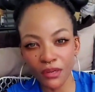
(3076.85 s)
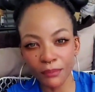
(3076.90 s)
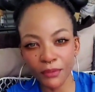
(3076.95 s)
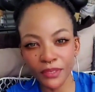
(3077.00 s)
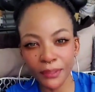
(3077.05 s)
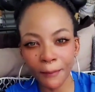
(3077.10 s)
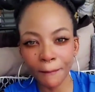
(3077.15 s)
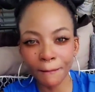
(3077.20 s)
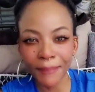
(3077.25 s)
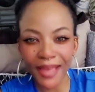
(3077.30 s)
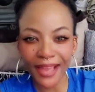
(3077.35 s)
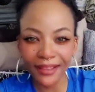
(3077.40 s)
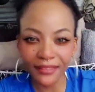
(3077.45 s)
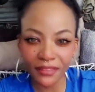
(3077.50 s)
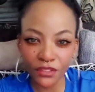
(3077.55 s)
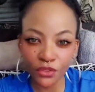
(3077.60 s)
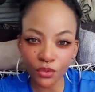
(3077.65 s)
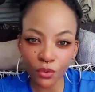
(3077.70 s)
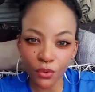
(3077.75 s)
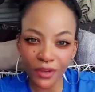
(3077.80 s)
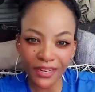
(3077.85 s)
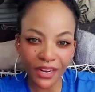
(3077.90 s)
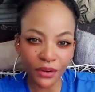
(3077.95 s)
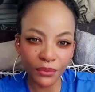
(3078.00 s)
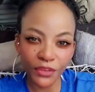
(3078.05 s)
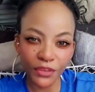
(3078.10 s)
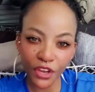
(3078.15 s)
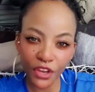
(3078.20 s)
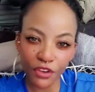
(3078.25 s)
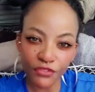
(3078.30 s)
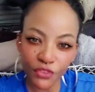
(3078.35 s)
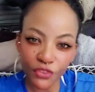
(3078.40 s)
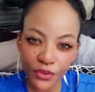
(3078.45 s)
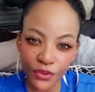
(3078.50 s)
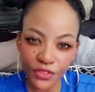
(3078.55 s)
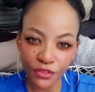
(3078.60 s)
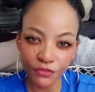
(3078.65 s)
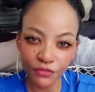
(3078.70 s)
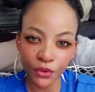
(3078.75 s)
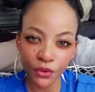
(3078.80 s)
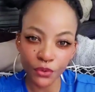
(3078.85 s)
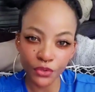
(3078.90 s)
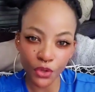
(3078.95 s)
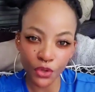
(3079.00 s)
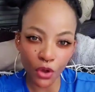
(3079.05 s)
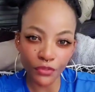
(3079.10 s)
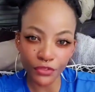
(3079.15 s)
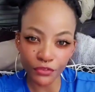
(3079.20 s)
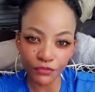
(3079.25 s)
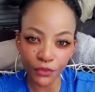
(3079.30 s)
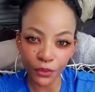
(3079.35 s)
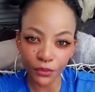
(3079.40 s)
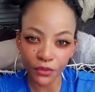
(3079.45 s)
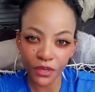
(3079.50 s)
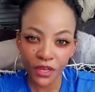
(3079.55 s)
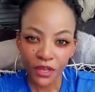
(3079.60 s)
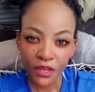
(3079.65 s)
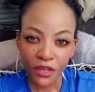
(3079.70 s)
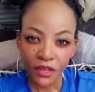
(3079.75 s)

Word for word: I'm going to bang the door. And I don't care if you're in the phone, you're on the phone.